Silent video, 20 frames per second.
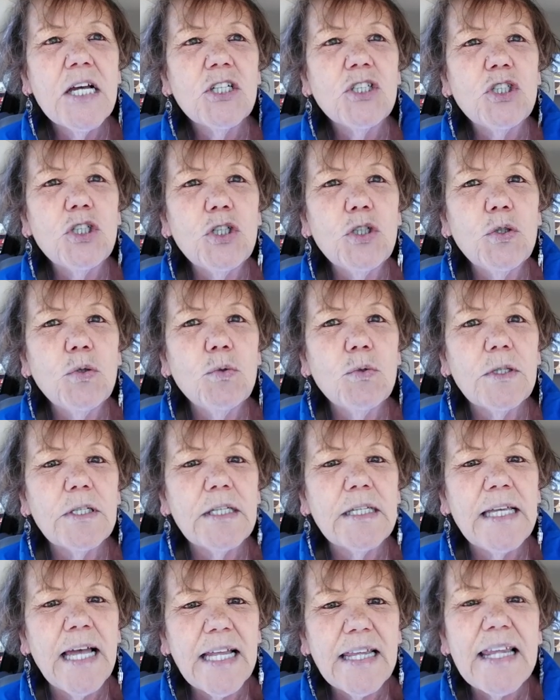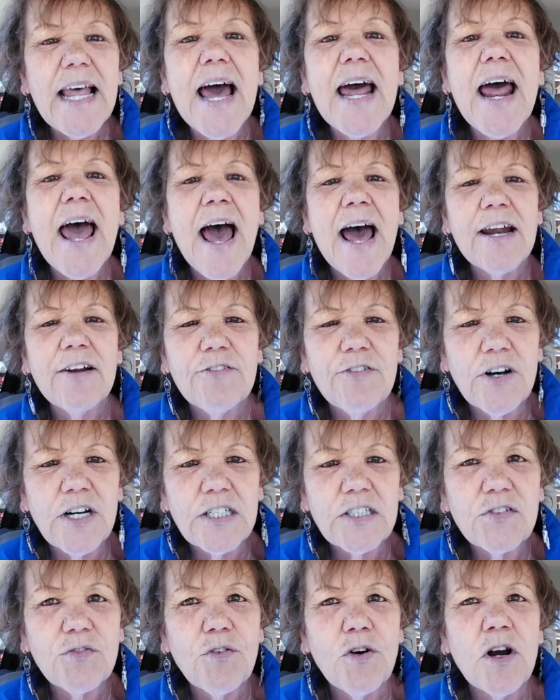to get that out of
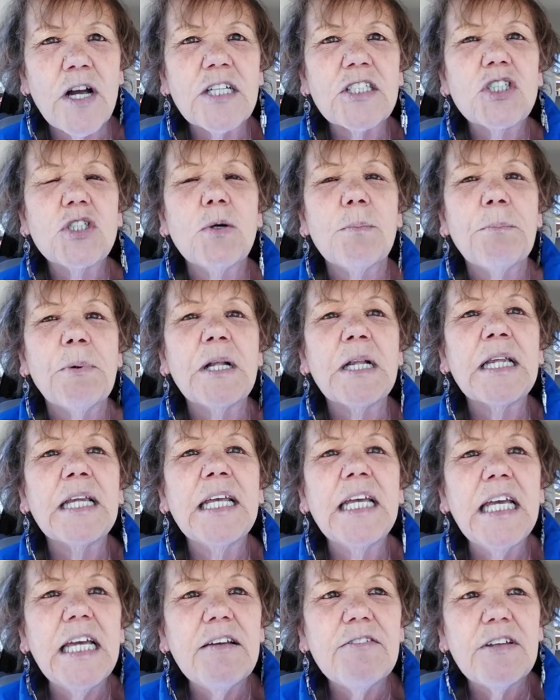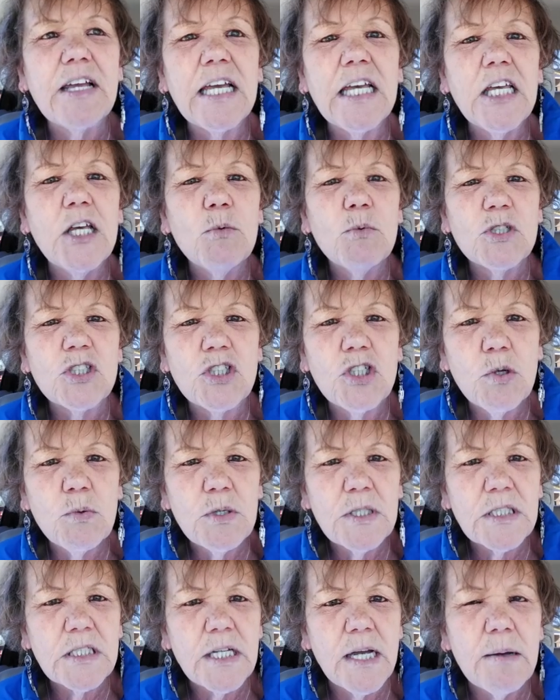us, for us to believe that he was
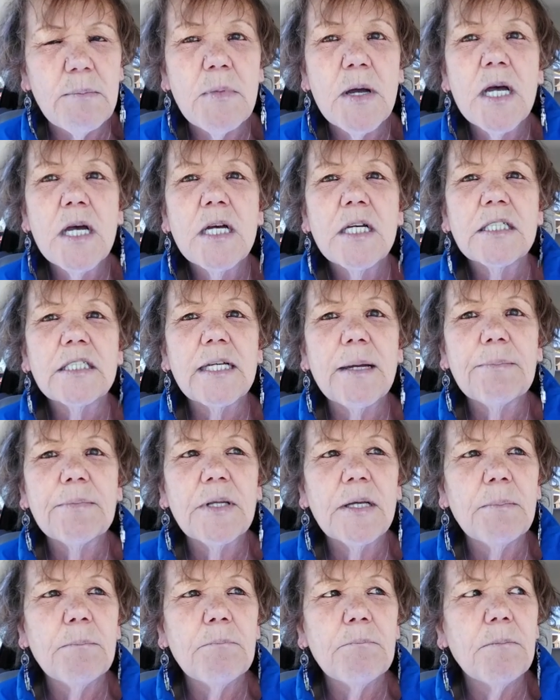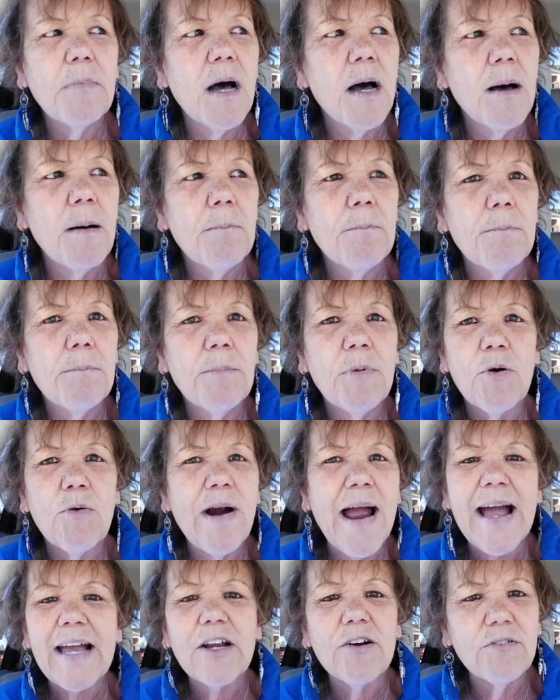doing something
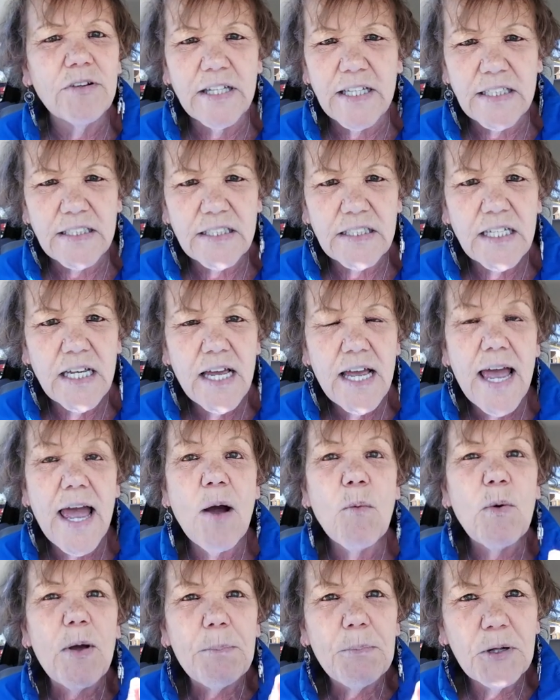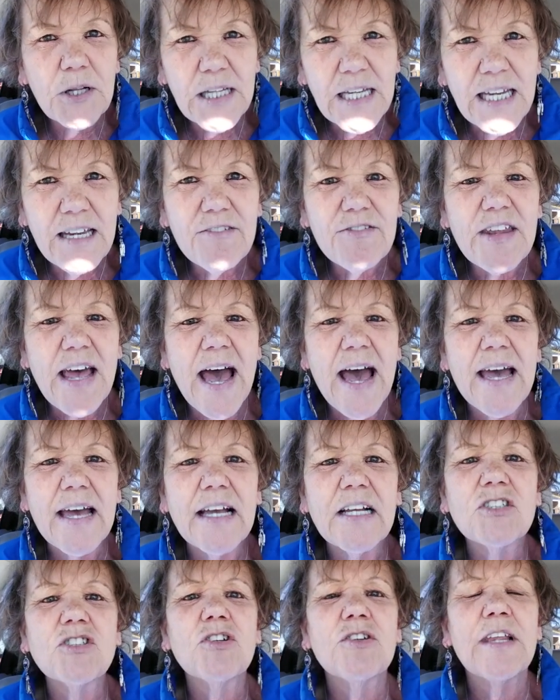miraculous. And we believe that.
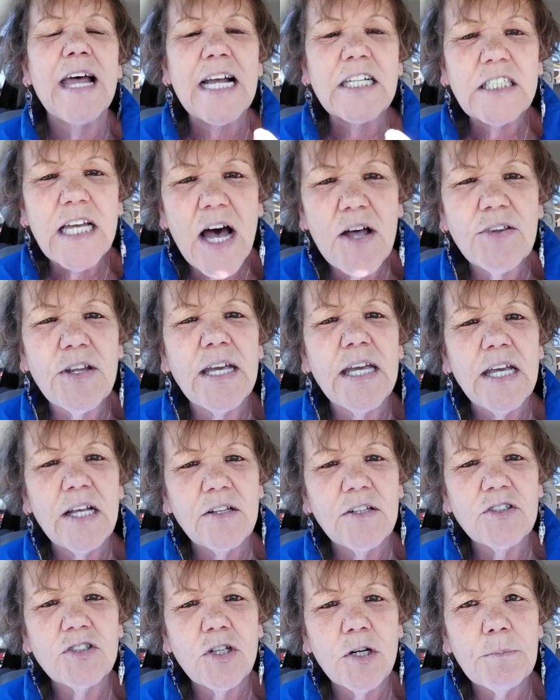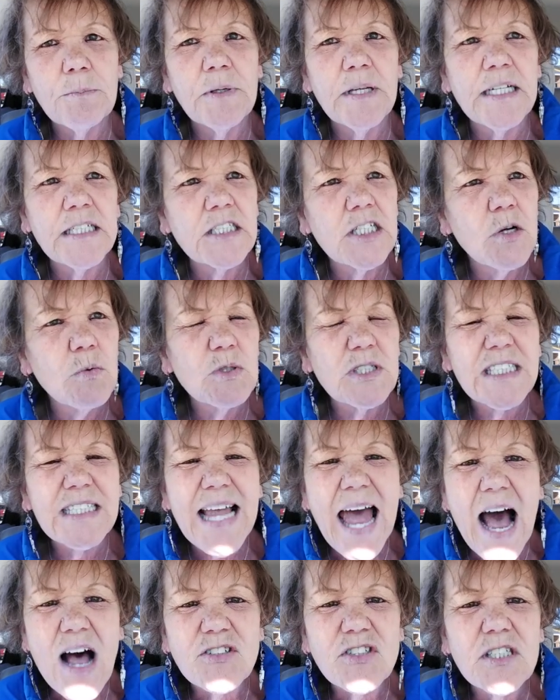And so that's how the healing took place. There was
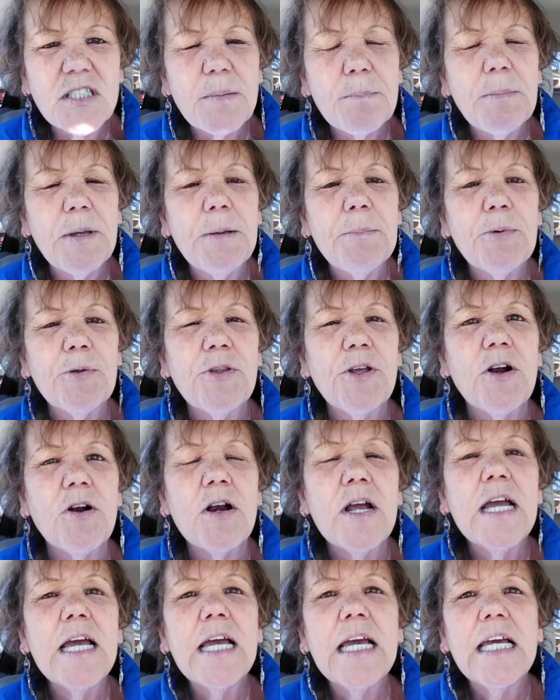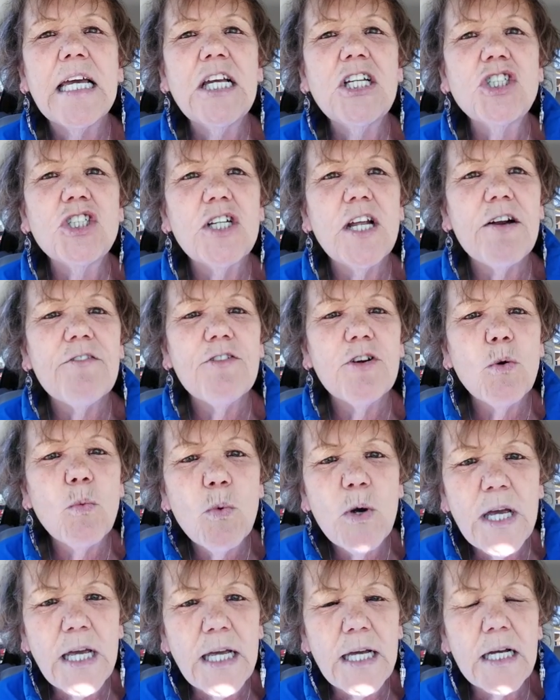thousands of people there each and every
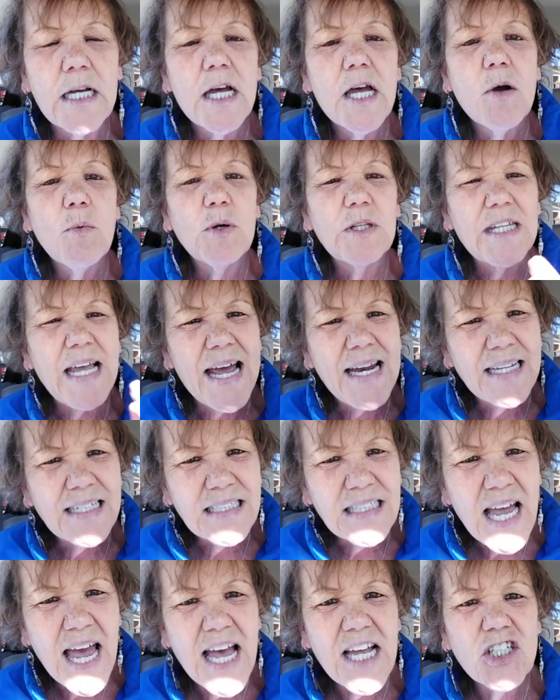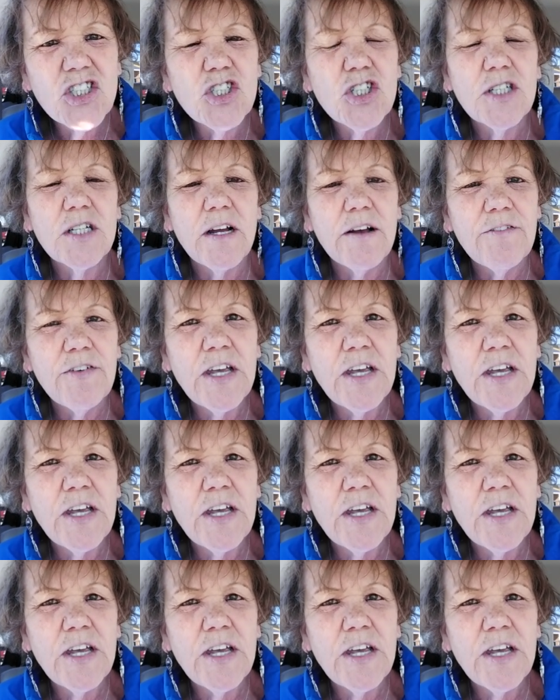week with that intention of